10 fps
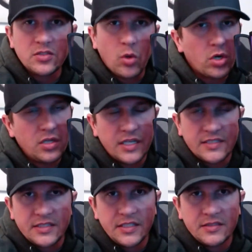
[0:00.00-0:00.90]
or
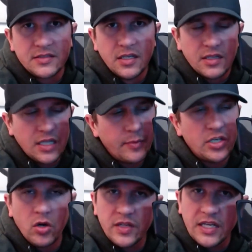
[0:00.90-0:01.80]
ClickSeize, let me
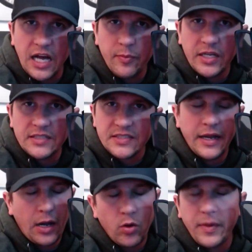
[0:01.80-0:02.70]
know in the comments
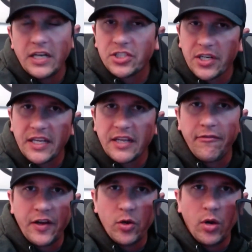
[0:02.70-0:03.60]
and I will make sure to get a
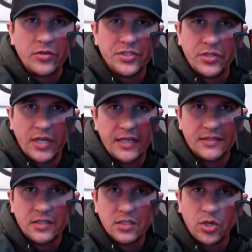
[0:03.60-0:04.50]
video out to you
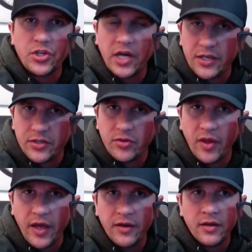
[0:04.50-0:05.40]
guys showing you how to do
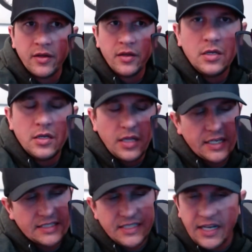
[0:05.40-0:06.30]
that. Like
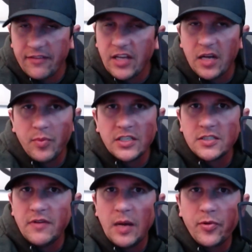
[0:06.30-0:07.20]
I said, I've got a bunch
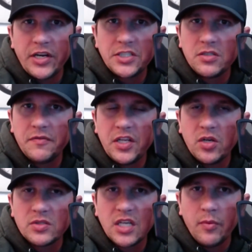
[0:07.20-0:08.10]
of operational
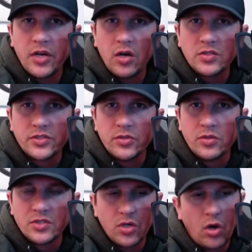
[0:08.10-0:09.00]
videos coming out soon,
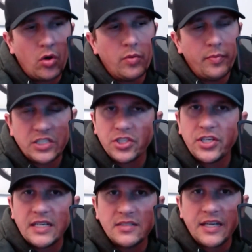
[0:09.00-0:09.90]
so make sure you
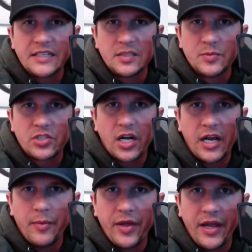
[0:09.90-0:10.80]
guys like and
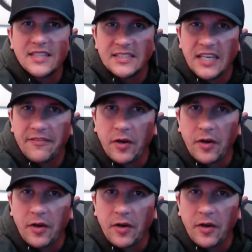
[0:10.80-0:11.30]
subscribe. Stay safe out